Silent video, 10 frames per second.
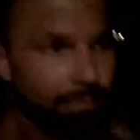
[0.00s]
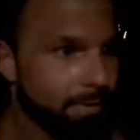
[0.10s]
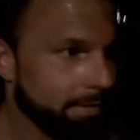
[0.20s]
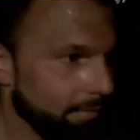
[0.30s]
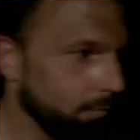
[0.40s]
I've
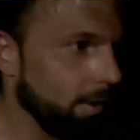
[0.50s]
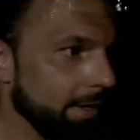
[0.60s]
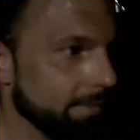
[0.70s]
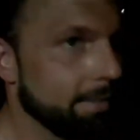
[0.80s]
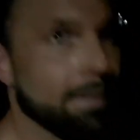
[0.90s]
ever run this
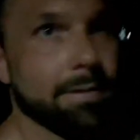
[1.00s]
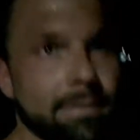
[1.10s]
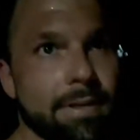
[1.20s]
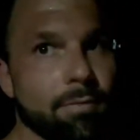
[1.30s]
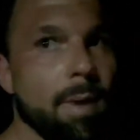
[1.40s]
seven
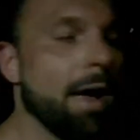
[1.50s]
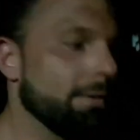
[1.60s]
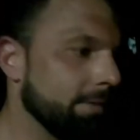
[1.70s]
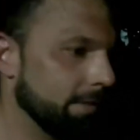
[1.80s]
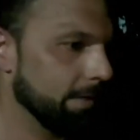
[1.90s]
miles.
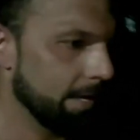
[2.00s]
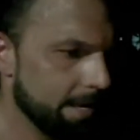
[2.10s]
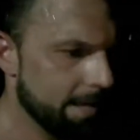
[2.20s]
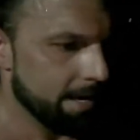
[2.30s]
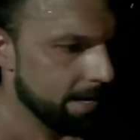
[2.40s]

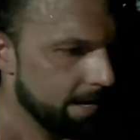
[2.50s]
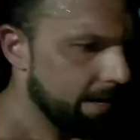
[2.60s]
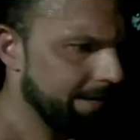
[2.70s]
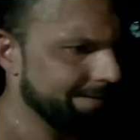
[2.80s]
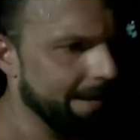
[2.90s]
He's
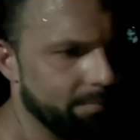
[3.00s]
like, well,